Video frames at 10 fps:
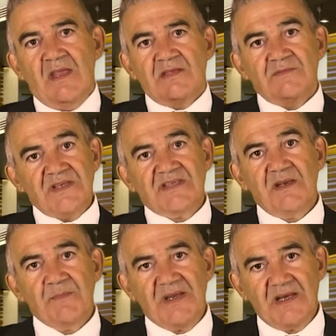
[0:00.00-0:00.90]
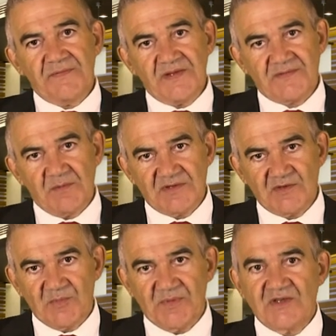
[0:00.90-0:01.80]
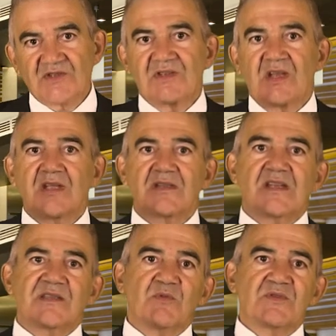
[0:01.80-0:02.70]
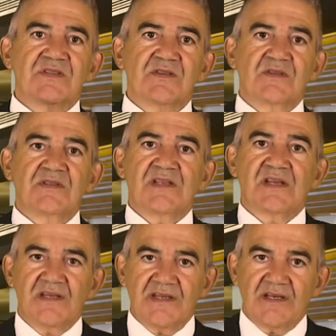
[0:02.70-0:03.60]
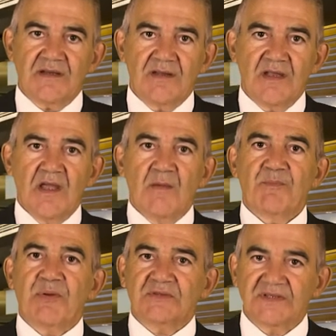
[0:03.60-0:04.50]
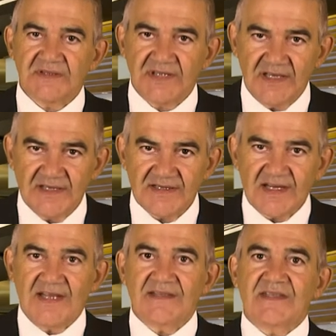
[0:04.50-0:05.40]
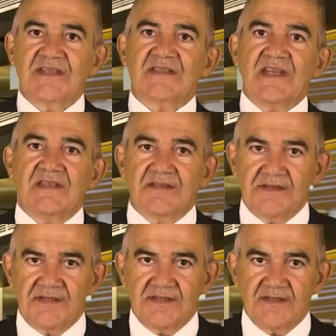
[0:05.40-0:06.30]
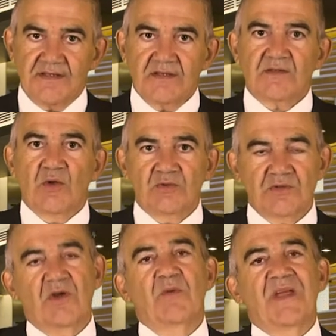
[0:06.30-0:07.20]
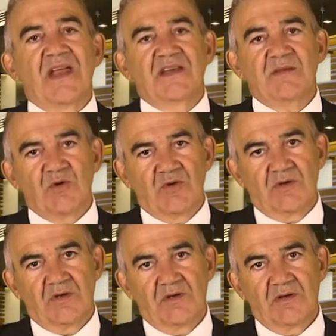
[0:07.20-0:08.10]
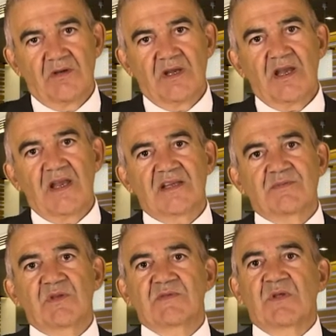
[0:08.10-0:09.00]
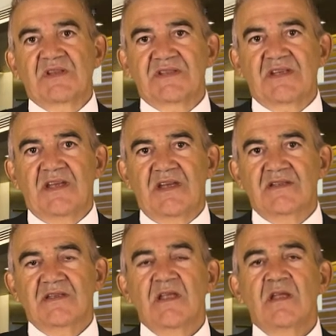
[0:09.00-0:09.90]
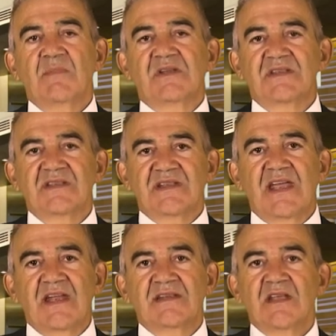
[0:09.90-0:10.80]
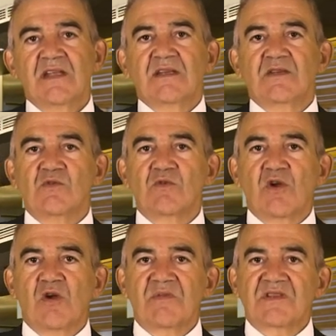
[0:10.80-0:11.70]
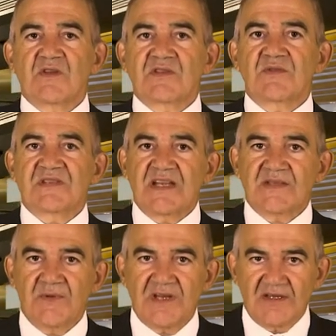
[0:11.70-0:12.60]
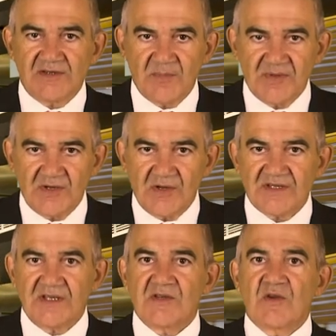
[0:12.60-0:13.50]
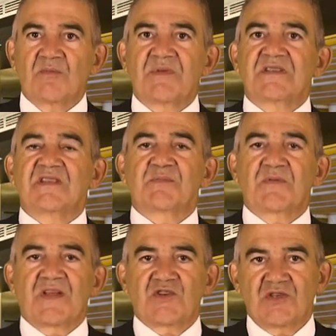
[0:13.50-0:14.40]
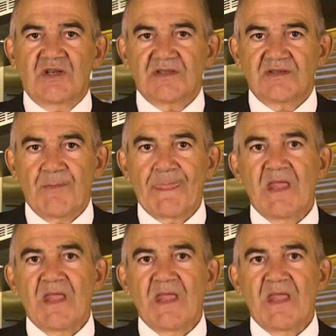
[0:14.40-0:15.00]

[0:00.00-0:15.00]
Switzerland benefits from the super-rich. That's most certainly clear. Potentates and dictators don't come anymore, as was once the case. But instead, the newcomers are successfully entrepreneurs and young business professionals.